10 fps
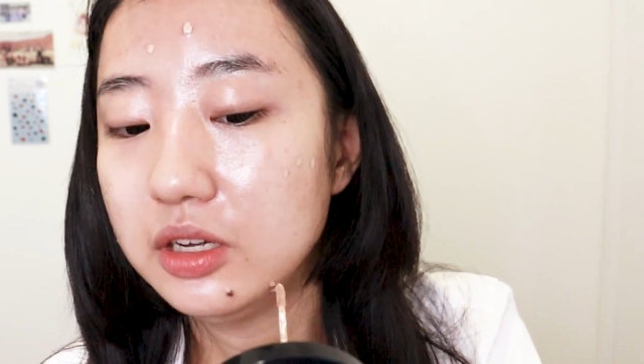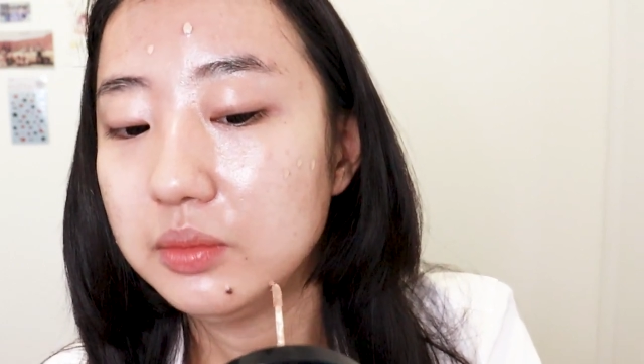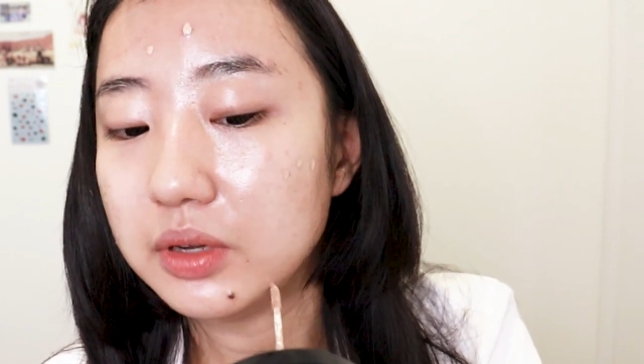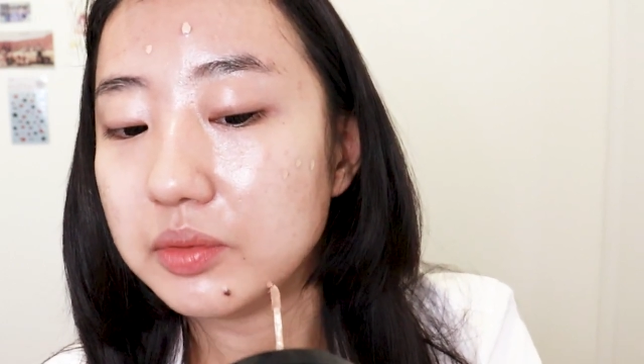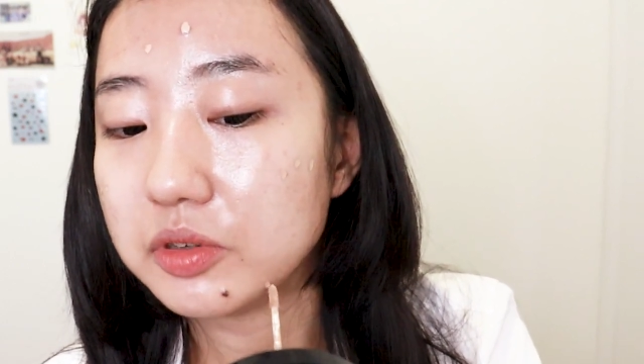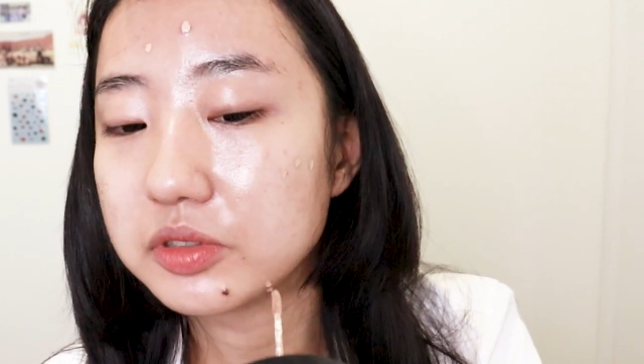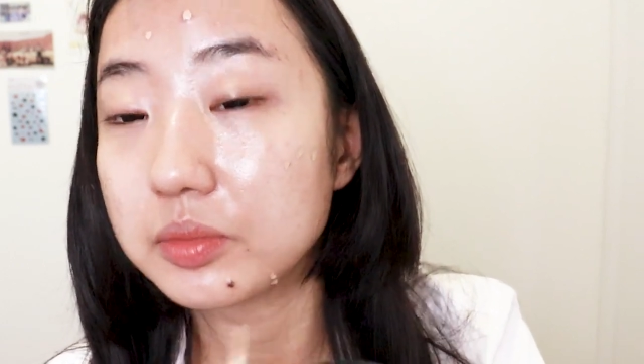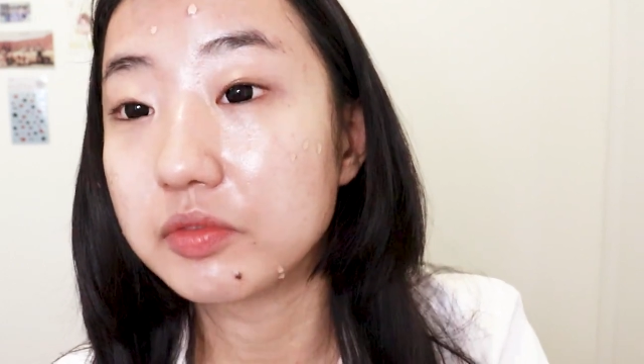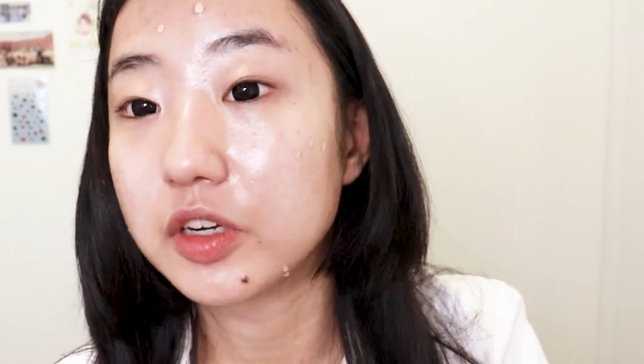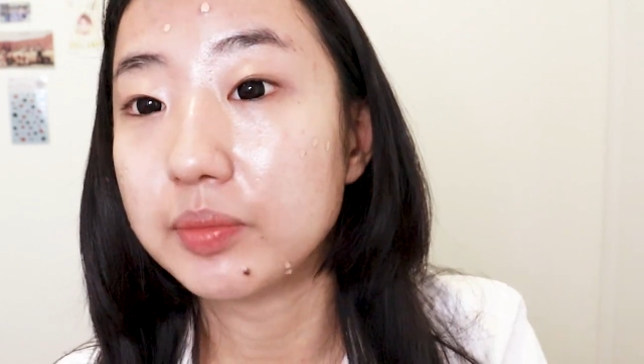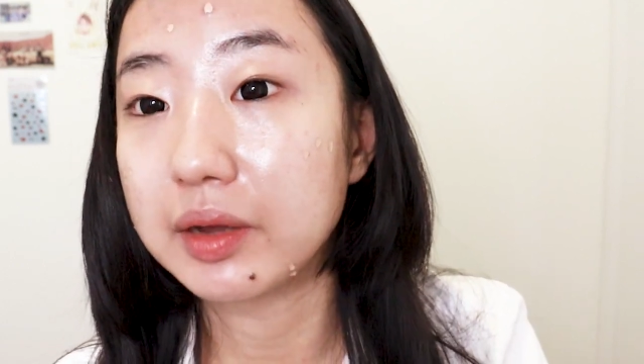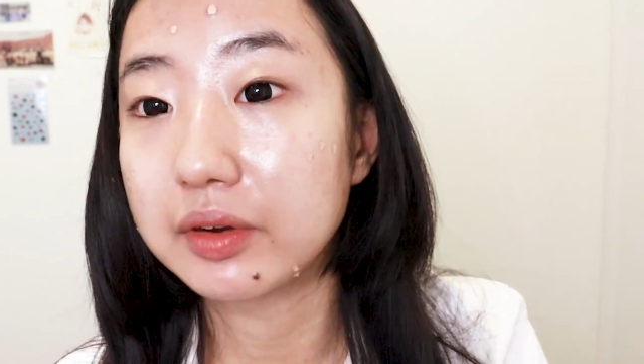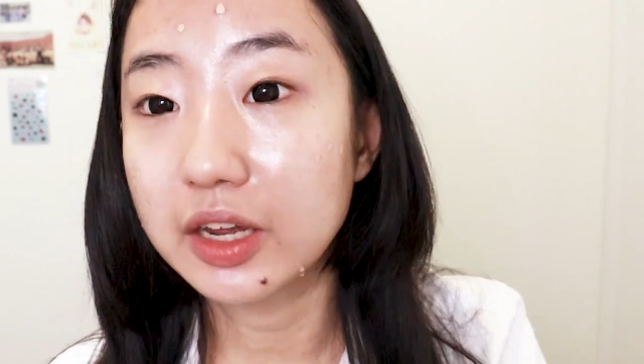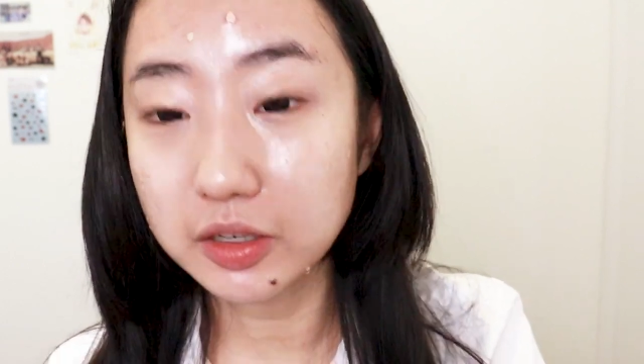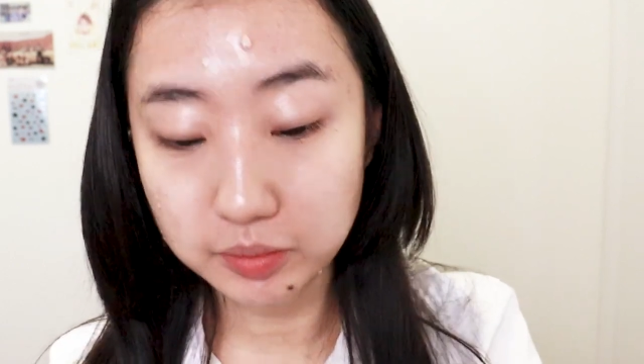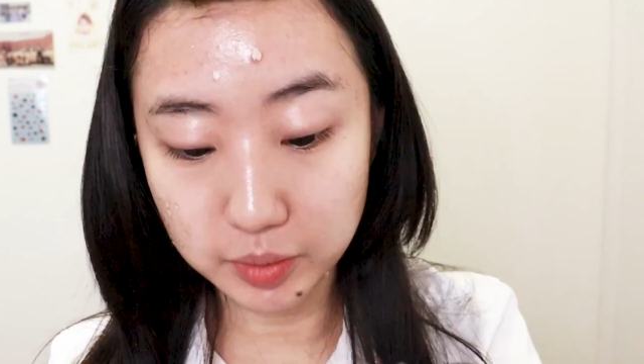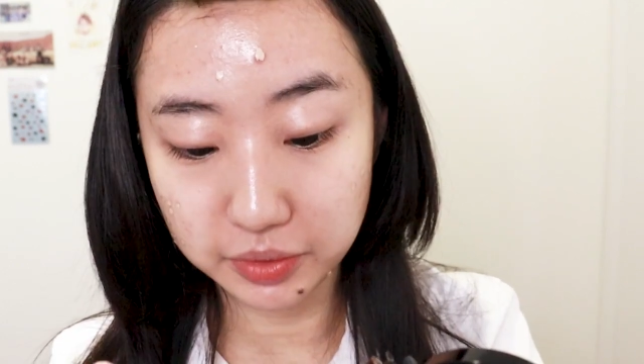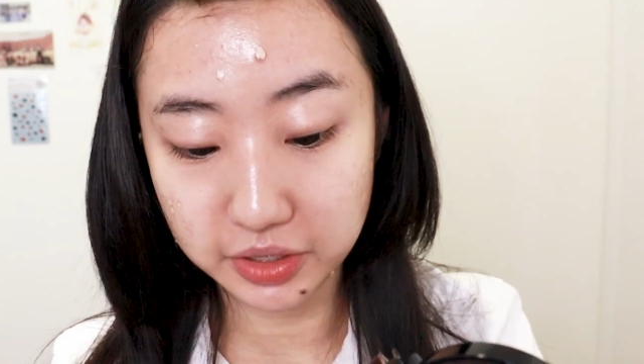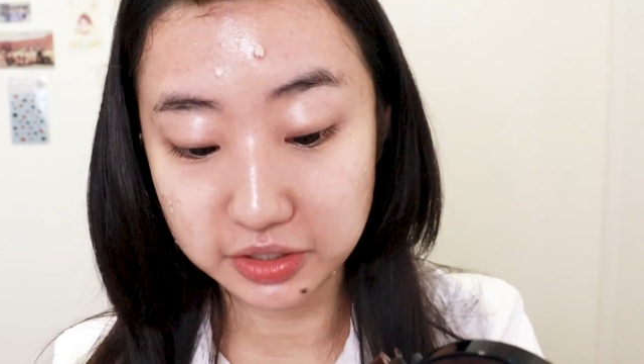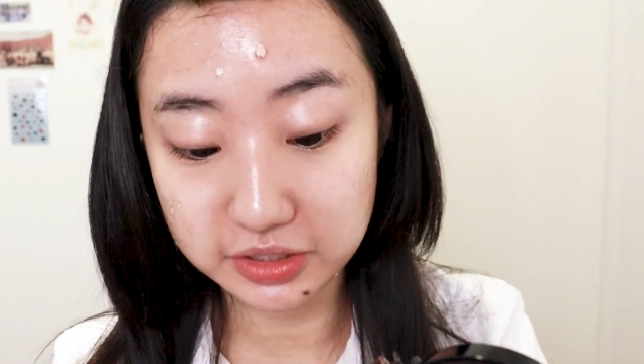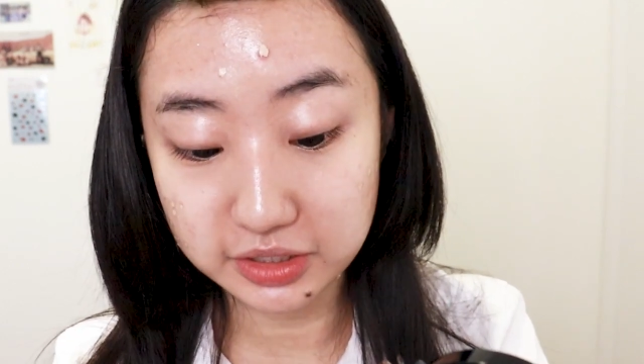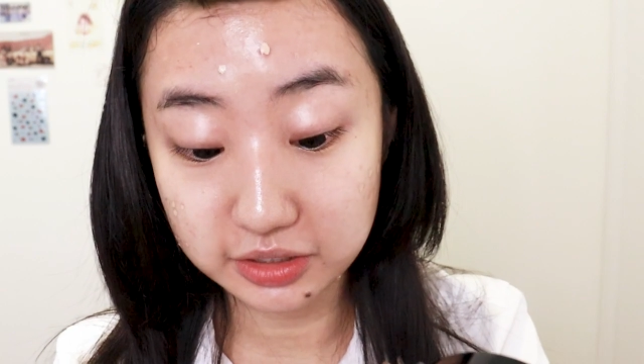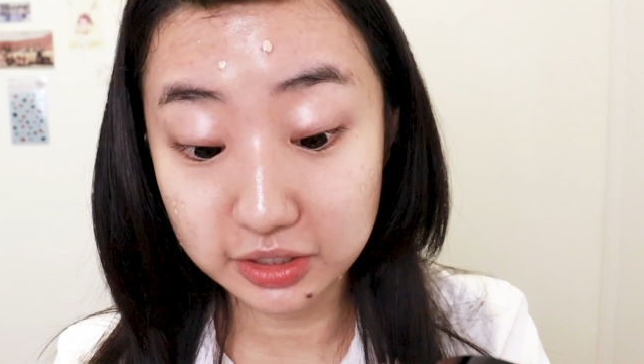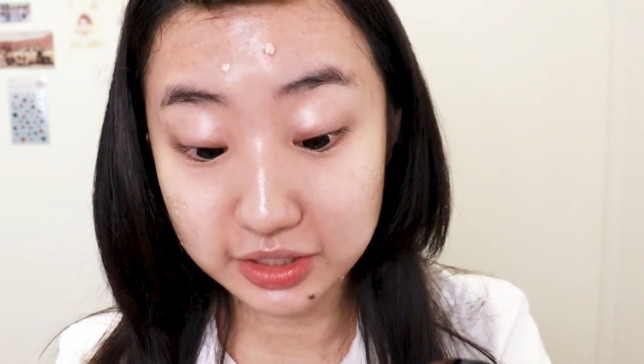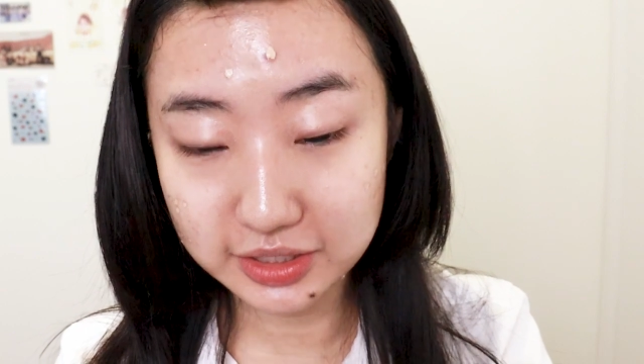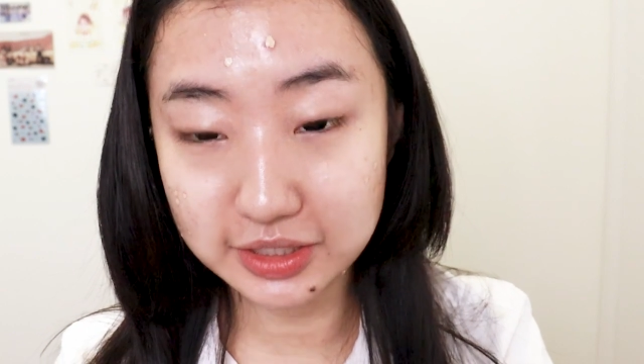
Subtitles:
But I'm doing something very bad right now by putting concealer on it.